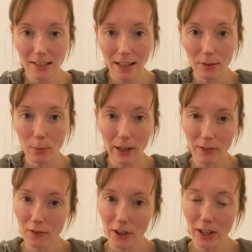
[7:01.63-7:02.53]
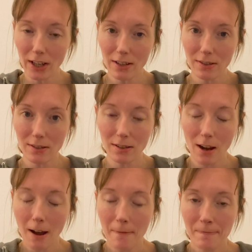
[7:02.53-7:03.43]
out the way first
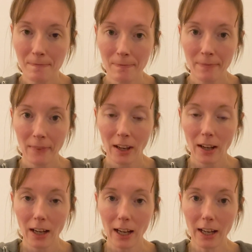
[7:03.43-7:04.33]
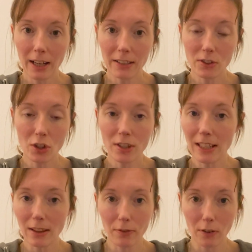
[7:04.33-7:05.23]
and just
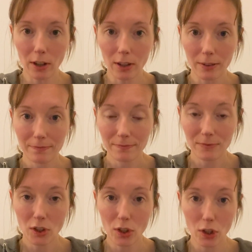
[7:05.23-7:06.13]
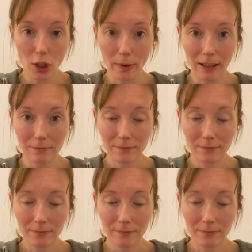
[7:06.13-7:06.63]
eat the frog. Just do it.